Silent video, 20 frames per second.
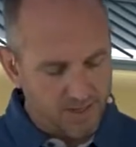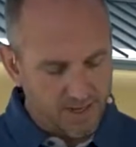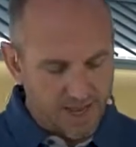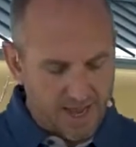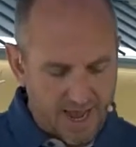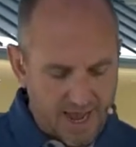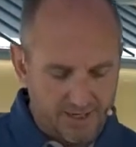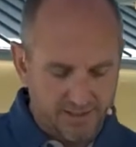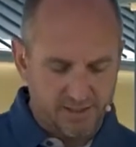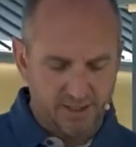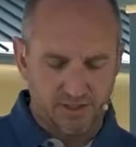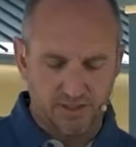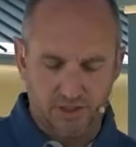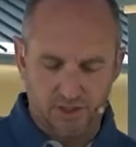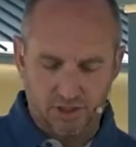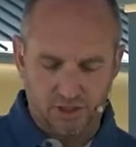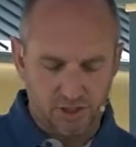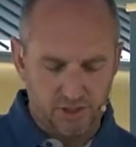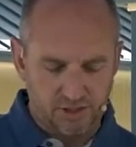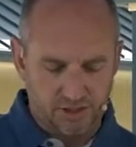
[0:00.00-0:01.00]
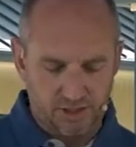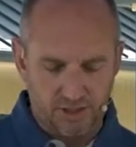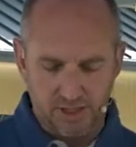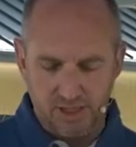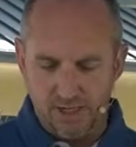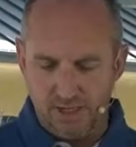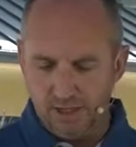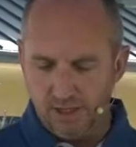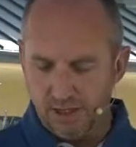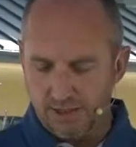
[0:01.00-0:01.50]
Access Church,
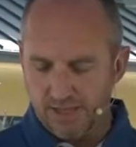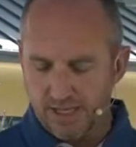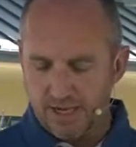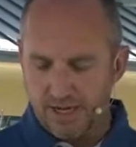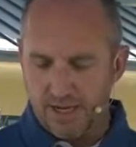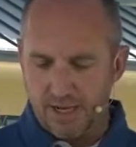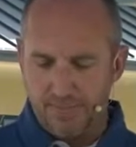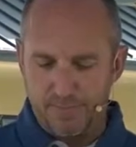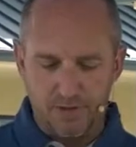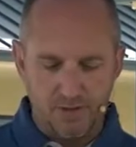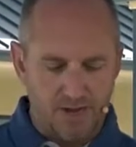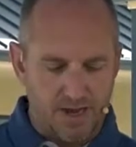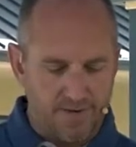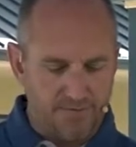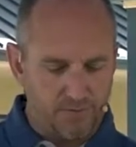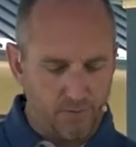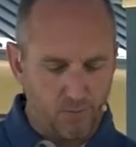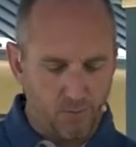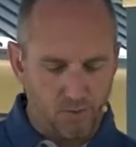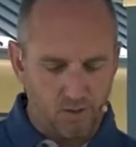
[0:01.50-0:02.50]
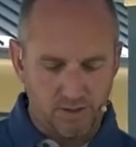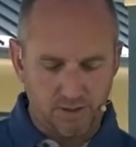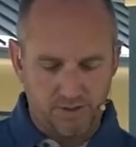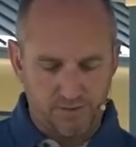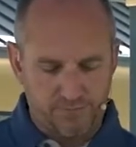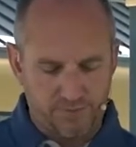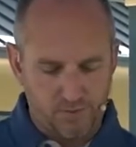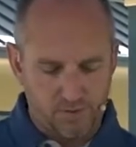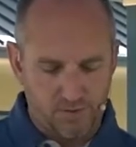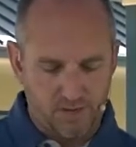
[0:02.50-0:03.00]
look that up. You'll have the words
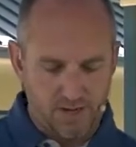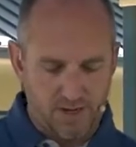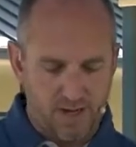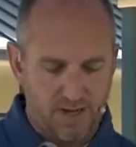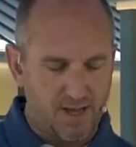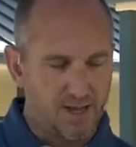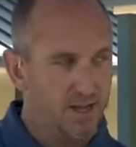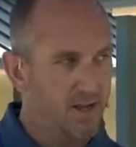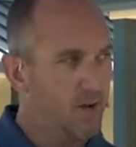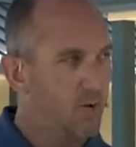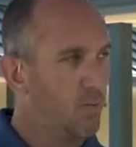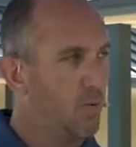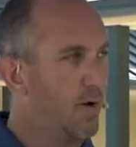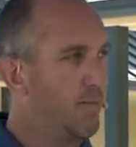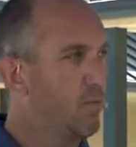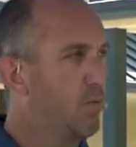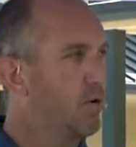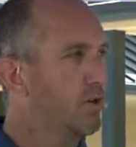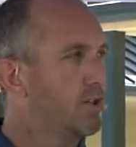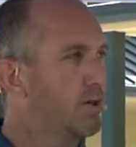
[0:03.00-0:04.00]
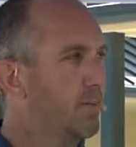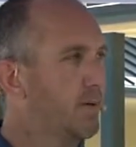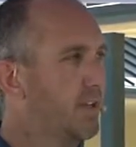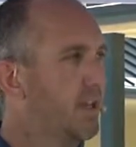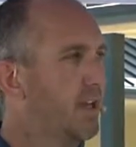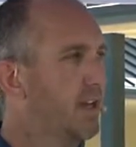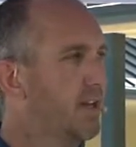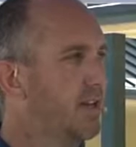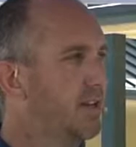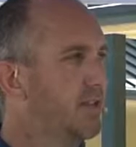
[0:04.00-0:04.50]
for. Uh, we have worship at the
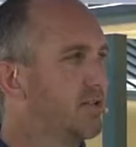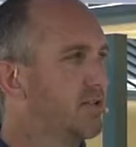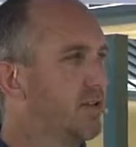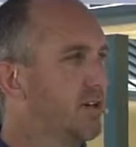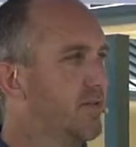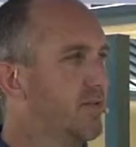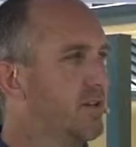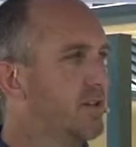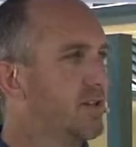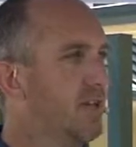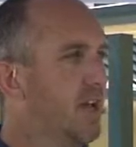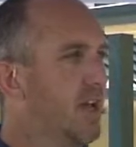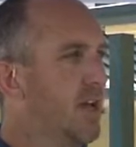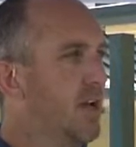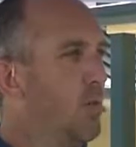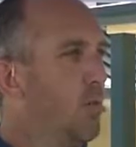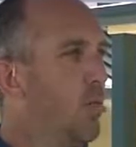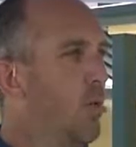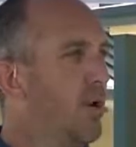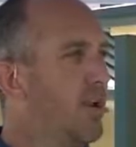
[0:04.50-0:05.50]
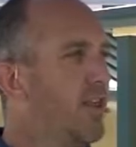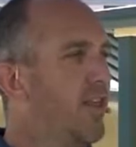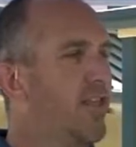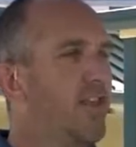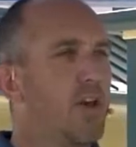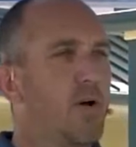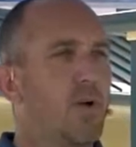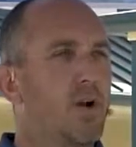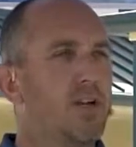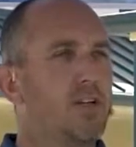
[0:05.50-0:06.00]
end of the service. One other thing
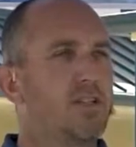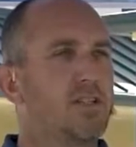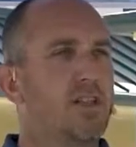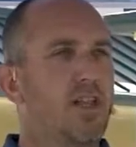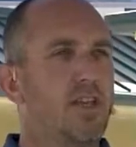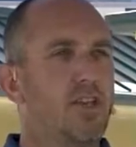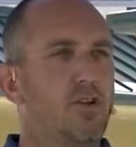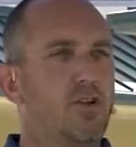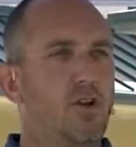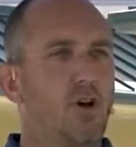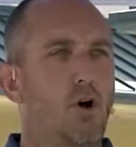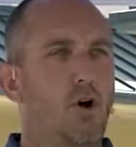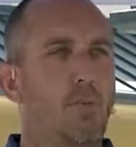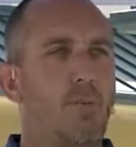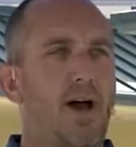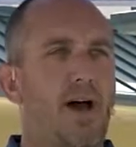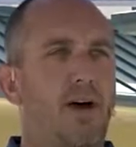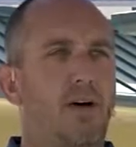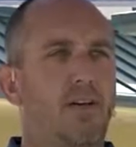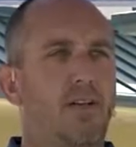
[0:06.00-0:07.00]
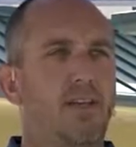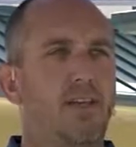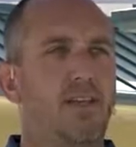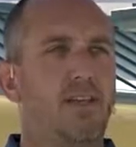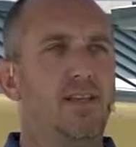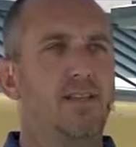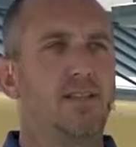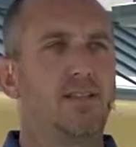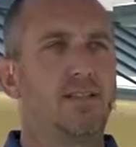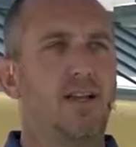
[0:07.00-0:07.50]
I want to just let you know about
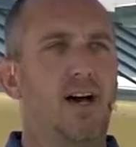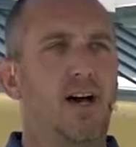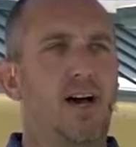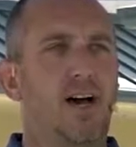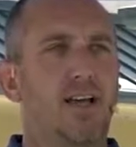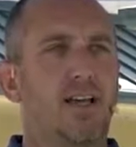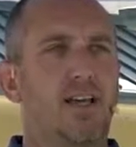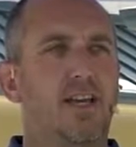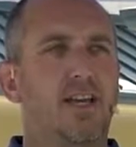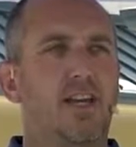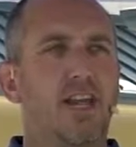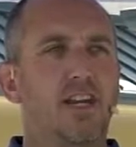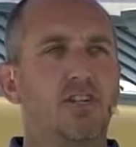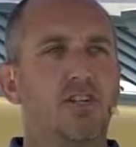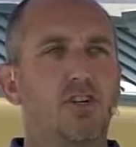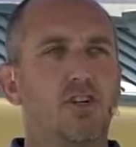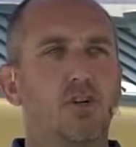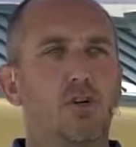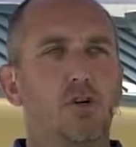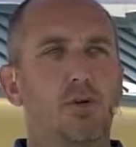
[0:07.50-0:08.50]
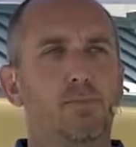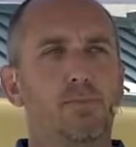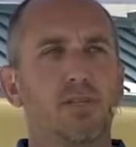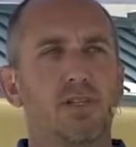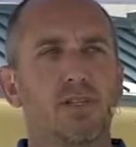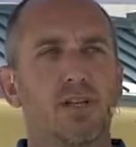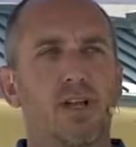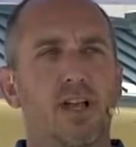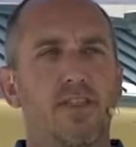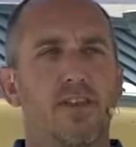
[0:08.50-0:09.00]
is uh, connection groups.
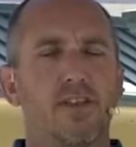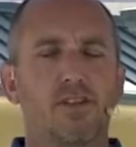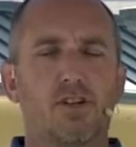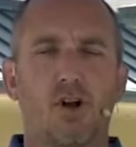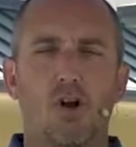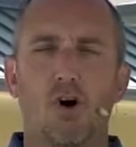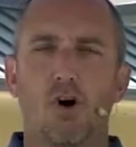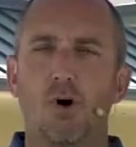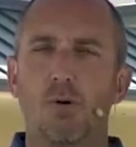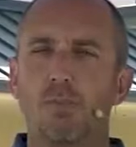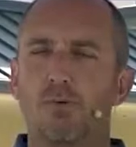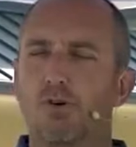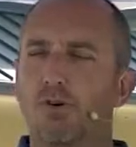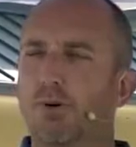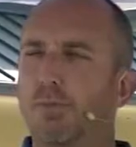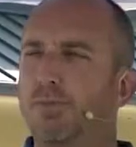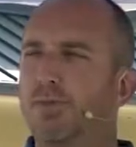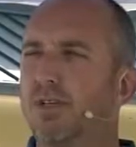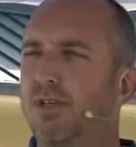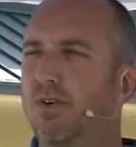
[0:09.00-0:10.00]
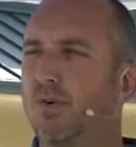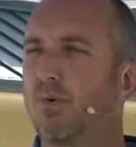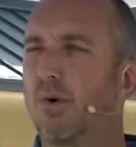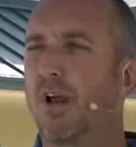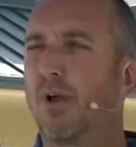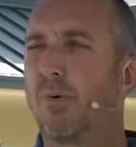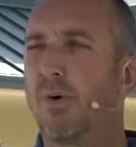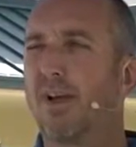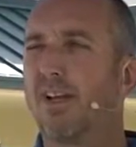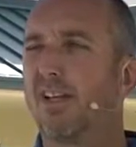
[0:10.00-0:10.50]
That's our home groups. Great
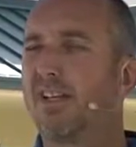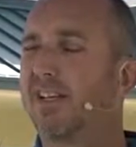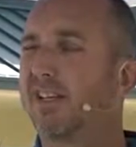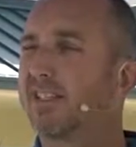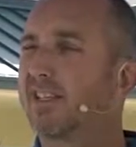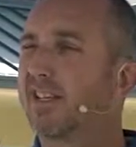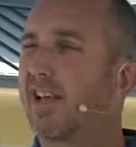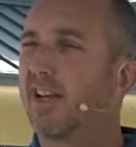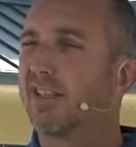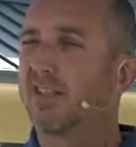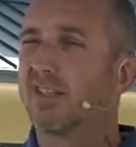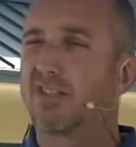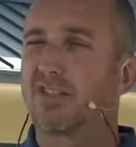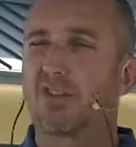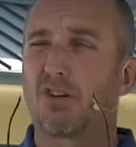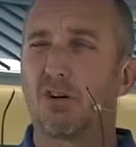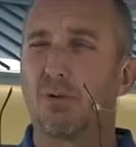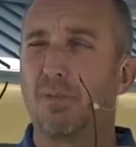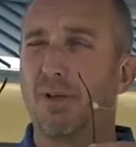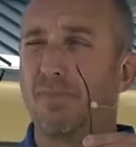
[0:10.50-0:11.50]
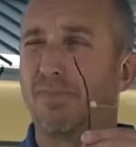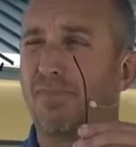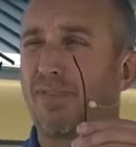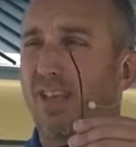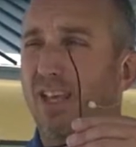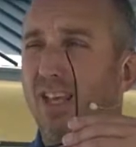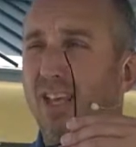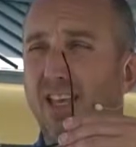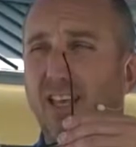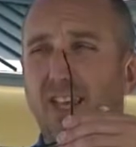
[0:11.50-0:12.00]
way to discuss the sermon,
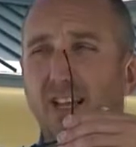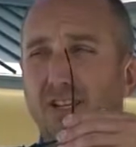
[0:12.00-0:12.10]
get to